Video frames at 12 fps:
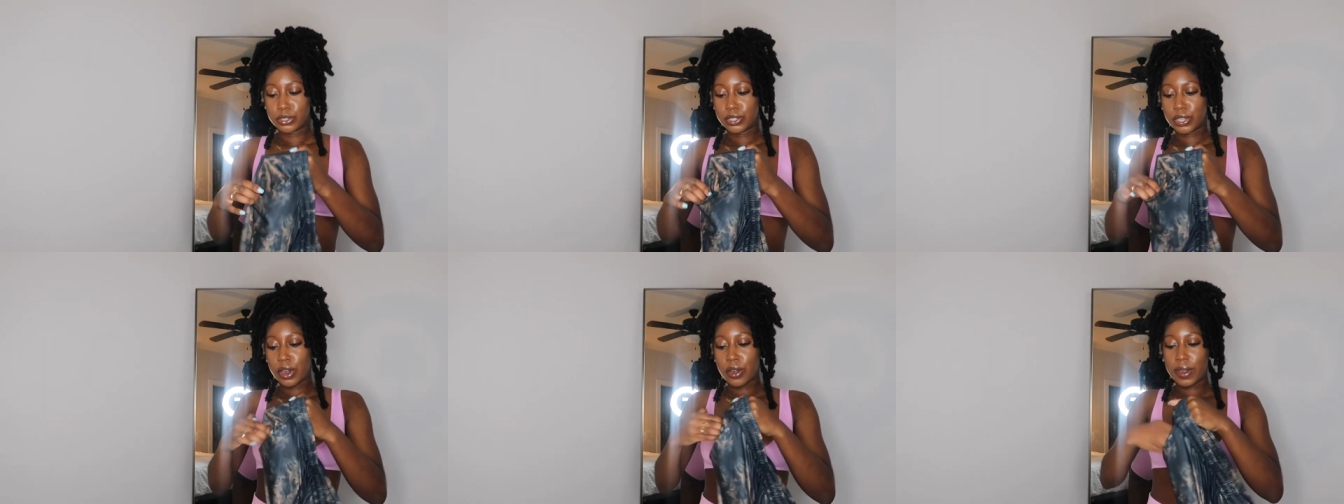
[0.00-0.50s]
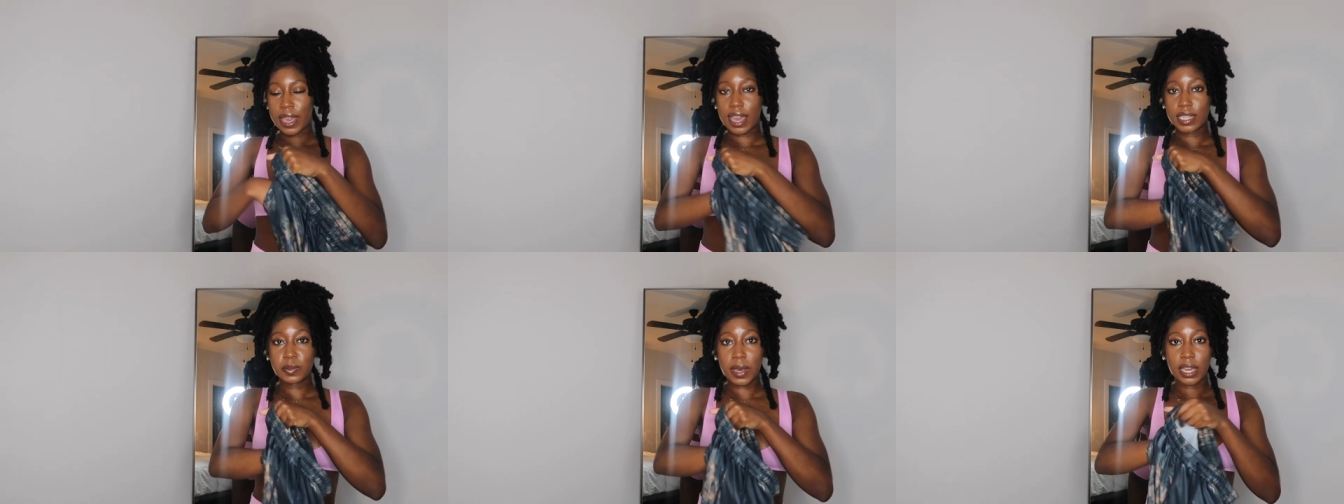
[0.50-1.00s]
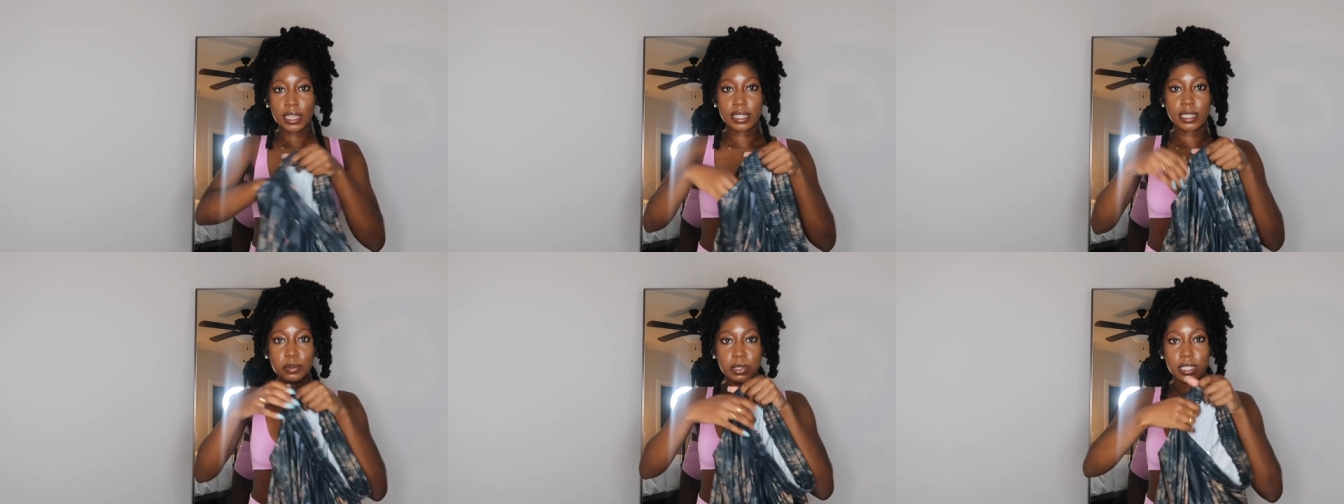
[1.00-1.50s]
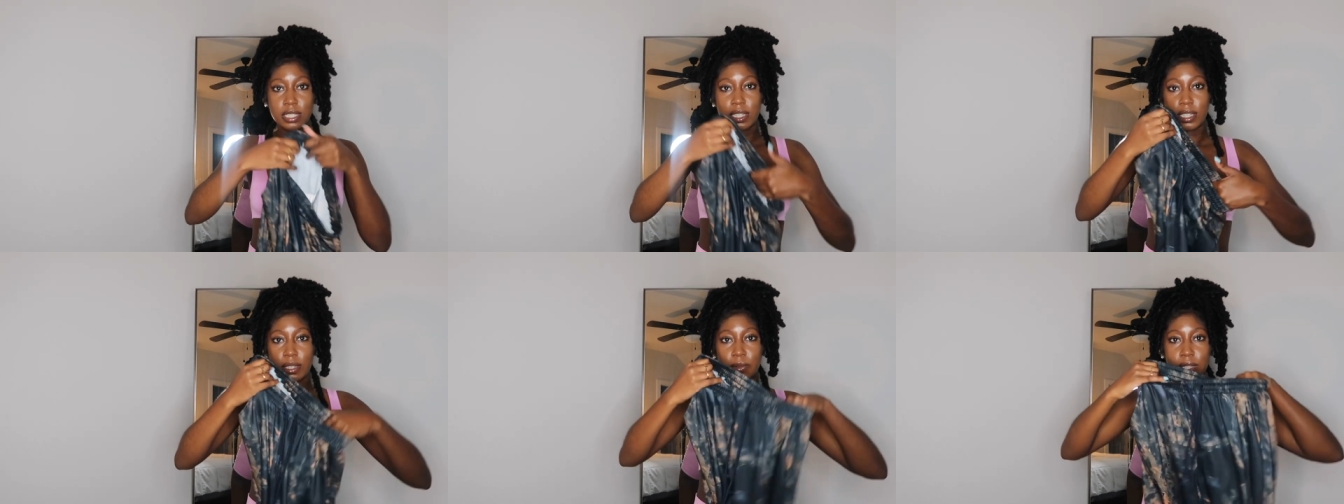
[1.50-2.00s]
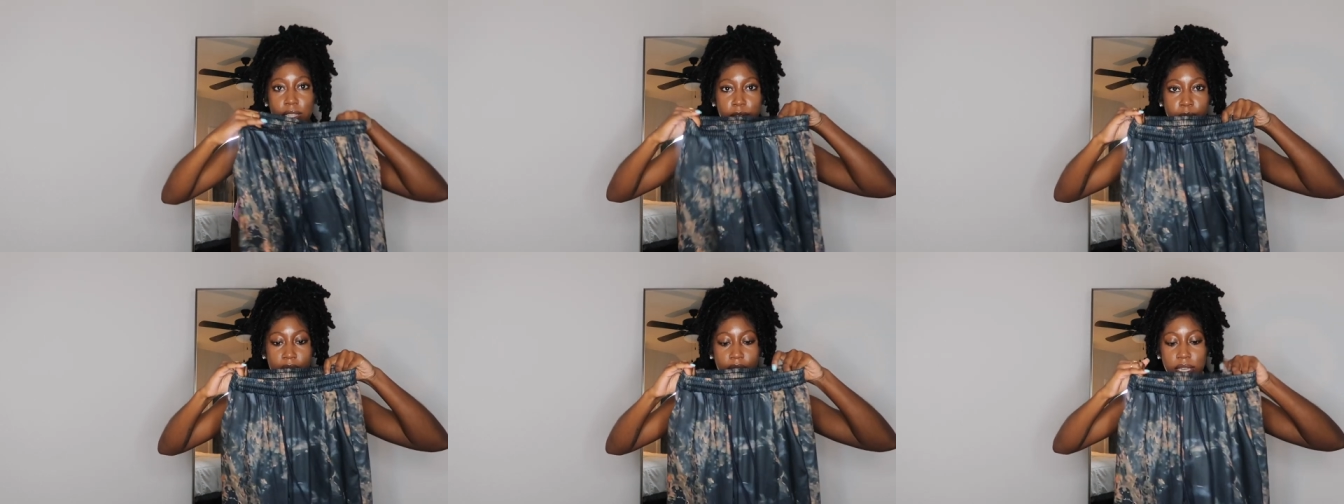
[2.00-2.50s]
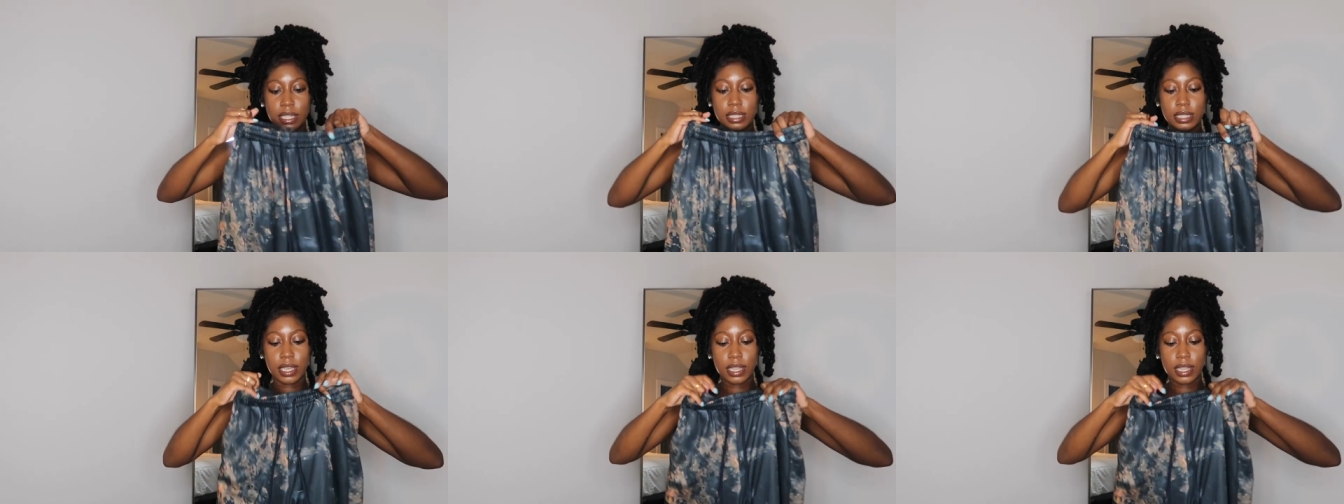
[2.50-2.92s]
So it has pockets, which is good. We love pockets.